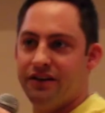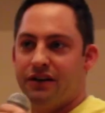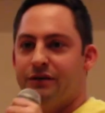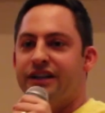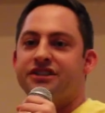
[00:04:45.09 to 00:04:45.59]
You
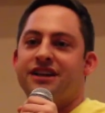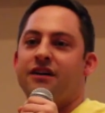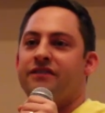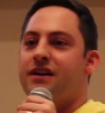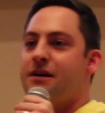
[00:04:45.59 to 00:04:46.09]
can read
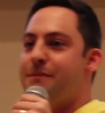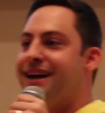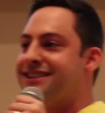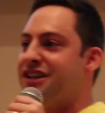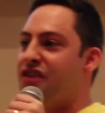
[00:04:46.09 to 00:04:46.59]
yourself.
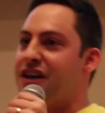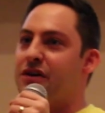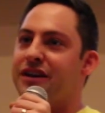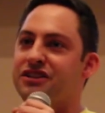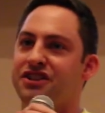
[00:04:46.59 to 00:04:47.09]
Make it something
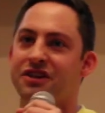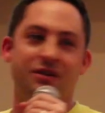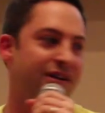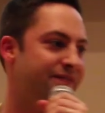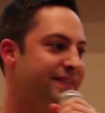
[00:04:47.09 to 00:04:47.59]
you can
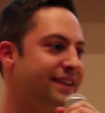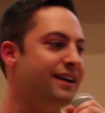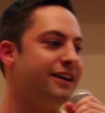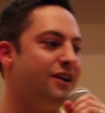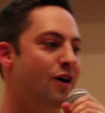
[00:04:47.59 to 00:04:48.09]
do
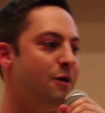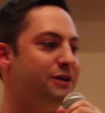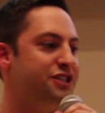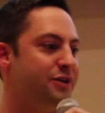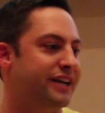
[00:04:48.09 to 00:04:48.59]
and go home
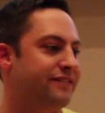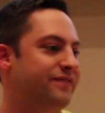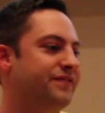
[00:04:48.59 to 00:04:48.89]
and do it.